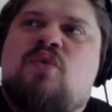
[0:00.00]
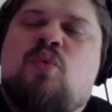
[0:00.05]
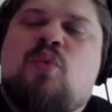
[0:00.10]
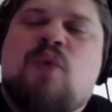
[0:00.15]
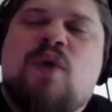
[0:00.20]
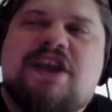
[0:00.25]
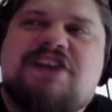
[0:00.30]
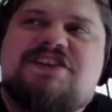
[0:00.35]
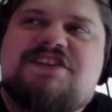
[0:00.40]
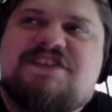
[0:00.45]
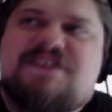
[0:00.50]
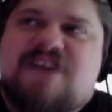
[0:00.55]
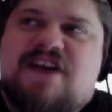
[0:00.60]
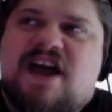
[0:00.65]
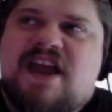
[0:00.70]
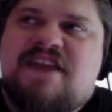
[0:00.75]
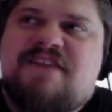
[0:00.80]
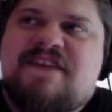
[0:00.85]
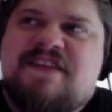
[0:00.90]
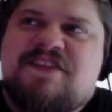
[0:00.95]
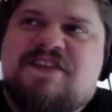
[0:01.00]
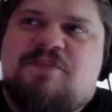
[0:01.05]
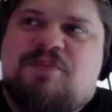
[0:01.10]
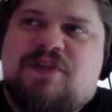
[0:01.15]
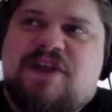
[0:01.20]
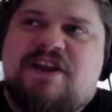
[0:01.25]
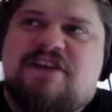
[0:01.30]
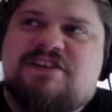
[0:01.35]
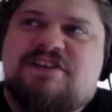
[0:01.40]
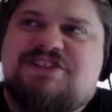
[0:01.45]
Which side that the
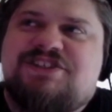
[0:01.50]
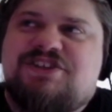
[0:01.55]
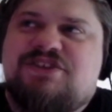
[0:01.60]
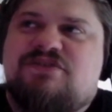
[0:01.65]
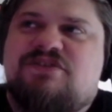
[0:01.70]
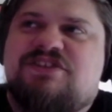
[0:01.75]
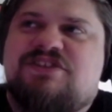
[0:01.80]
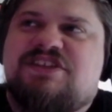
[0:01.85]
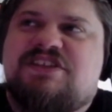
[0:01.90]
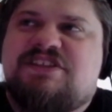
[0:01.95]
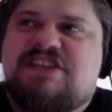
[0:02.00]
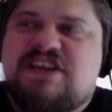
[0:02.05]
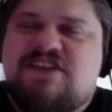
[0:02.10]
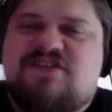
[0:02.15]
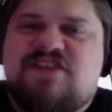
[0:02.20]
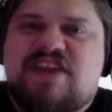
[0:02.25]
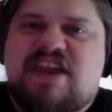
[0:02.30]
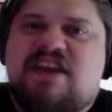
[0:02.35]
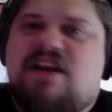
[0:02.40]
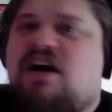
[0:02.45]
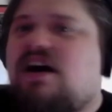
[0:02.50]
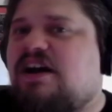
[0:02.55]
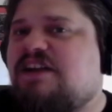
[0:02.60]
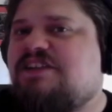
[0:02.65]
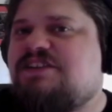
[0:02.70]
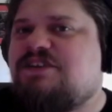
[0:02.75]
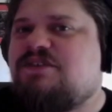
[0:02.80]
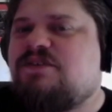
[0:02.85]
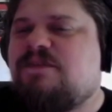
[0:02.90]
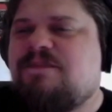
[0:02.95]
players choose to deviate
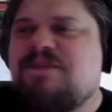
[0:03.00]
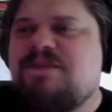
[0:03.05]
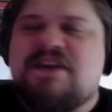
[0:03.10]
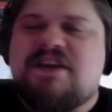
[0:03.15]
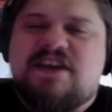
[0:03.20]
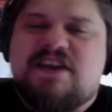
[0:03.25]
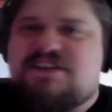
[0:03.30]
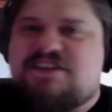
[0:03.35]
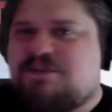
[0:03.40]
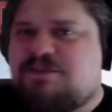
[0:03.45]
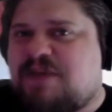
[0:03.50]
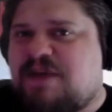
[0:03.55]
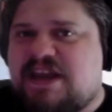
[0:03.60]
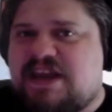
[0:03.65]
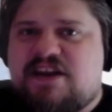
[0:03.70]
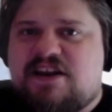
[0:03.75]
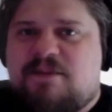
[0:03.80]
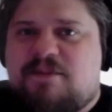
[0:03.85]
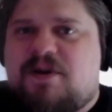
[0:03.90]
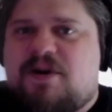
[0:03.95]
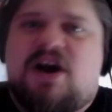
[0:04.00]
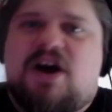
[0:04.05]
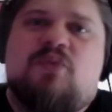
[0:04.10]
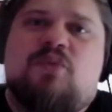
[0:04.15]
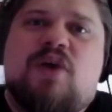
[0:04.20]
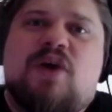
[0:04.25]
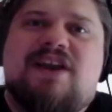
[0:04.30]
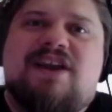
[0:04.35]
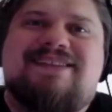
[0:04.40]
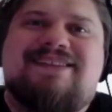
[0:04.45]
onto is dependent upon
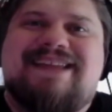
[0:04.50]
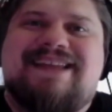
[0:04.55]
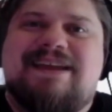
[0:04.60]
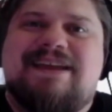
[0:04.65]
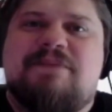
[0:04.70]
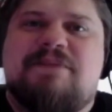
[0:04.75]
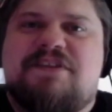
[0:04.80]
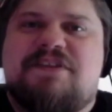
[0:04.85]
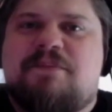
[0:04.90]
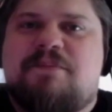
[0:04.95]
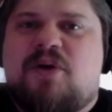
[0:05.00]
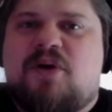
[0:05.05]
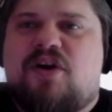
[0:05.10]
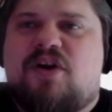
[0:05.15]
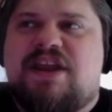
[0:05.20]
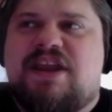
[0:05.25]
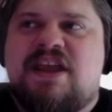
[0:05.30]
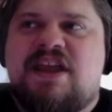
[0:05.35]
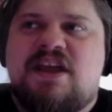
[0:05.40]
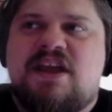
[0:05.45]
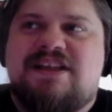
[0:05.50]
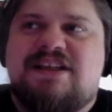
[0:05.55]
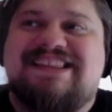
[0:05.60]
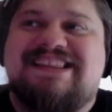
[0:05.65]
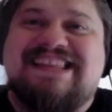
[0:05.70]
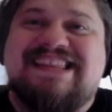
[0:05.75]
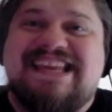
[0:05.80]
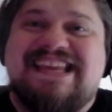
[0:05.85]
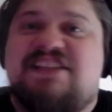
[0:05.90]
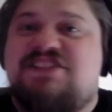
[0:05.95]
what alignment the party
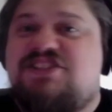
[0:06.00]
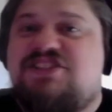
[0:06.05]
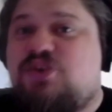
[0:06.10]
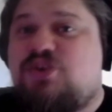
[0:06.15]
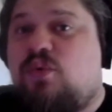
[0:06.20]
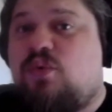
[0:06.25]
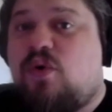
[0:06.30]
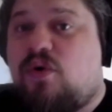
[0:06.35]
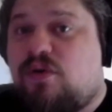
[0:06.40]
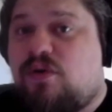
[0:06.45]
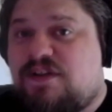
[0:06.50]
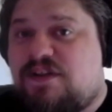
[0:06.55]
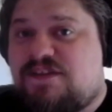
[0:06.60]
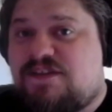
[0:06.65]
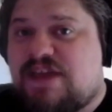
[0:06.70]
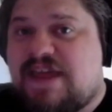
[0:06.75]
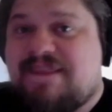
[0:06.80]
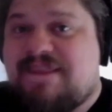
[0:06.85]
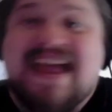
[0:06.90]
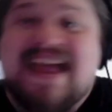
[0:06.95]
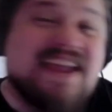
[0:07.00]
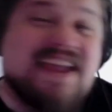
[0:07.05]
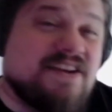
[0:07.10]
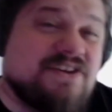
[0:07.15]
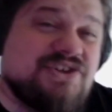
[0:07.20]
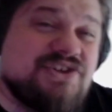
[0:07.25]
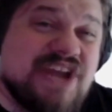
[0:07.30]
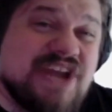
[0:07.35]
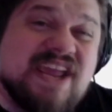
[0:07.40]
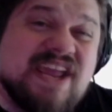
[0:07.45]
leans towards. And that
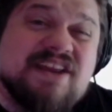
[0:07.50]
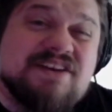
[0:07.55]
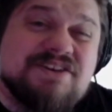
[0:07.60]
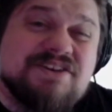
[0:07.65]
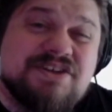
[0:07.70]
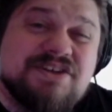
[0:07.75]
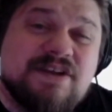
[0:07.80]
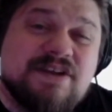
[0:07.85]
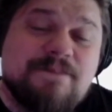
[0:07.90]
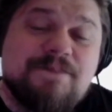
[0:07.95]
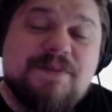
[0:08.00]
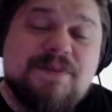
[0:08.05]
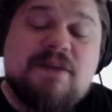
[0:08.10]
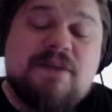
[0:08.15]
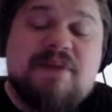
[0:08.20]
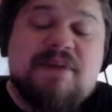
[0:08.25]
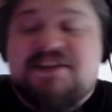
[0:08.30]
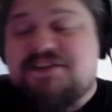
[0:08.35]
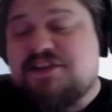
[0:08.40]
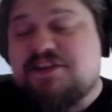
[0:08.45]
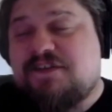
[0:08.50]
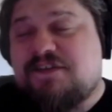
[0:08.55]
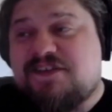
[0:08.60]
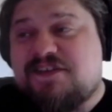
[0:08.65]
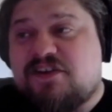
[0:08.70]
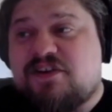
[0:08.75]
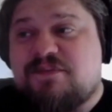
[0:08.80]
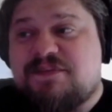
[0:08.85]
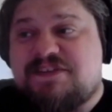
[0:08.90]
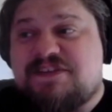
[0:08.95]
can change based off
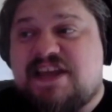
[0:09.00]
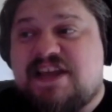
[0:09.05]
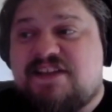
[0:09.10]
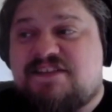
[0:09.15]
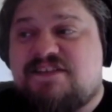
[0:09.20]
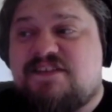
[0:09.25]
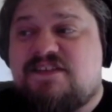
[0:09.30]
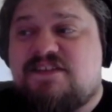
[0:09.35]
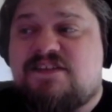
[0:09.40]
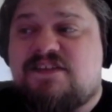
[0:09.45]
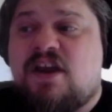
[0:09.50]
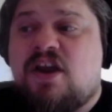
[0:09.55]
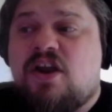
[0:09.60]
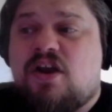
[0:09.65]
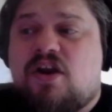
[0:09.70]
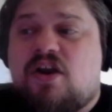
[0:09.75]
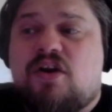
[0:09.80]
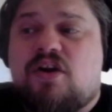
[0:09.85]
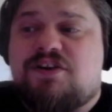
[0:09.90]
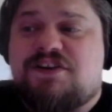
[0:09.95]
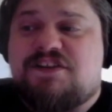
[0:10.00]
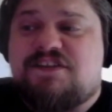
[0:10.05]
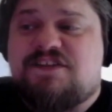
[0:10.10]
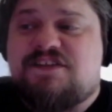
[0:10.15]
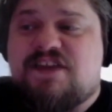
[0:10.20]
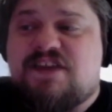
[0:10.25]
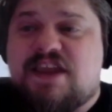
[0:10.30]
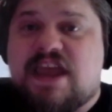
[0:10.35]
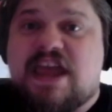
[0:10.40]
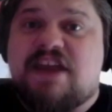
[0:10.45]
circumstances,
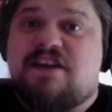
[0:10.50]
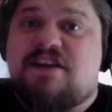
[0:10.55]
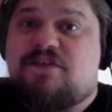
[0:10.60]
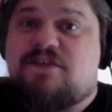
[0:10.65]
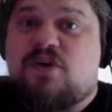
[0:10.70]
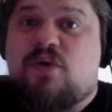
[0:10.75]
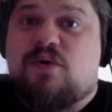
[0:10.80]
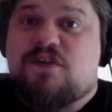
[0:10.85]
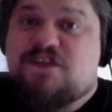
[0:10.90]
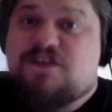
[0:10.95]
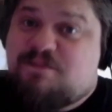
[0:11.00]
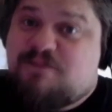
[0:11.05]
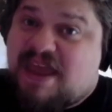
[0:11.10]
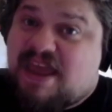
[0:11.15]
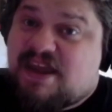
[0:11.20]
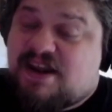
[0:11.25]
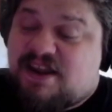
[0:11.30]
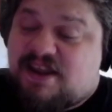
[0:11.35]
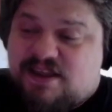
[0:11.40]
urgency, and of course panic.